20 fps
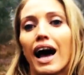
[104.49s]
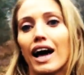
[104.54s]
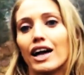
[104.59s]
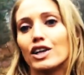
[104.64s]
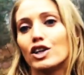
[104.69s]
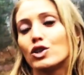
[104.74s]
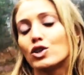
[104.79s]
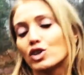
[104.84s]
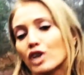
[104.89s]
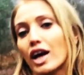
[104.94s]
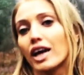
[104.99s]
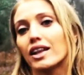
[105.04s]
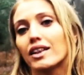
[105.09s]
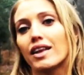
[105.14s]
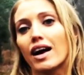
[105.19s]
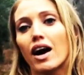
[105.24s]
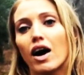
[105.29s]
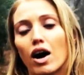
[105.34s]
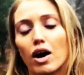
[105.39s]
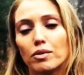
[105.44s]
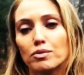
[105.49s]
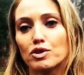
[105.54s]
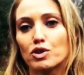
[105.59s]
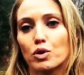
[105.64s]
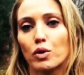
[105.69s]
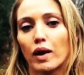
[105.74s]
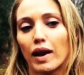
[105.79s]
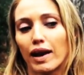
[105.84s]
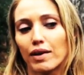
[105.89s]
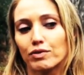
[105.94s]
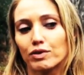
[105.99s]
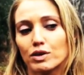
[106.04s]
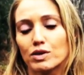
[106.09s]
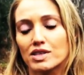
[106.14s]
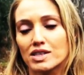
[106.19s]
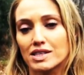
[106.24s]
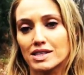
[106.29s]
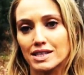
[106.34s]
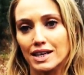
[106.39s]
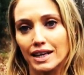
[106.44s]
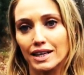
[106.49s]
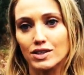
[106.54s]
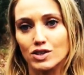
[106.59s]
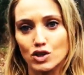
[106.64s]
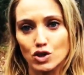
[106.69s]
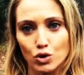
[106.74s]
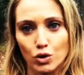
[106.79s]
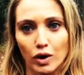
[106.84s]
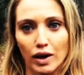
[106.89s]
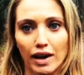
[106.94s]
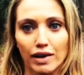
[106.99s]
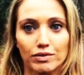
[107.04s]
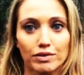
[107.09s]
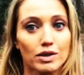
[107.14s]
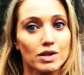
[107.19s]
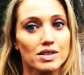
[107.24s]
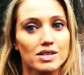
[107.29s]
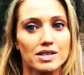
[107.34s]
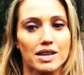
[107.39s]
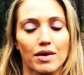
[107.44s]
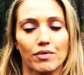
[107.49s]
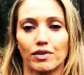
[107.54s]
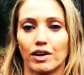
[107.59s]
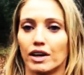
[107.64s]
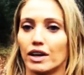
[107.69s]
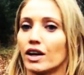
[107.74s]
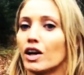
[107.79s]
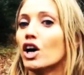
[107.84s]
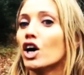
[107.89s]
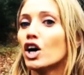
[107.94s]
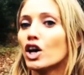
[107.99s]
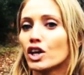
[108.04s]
and you take that up to a level 6 to a level 7.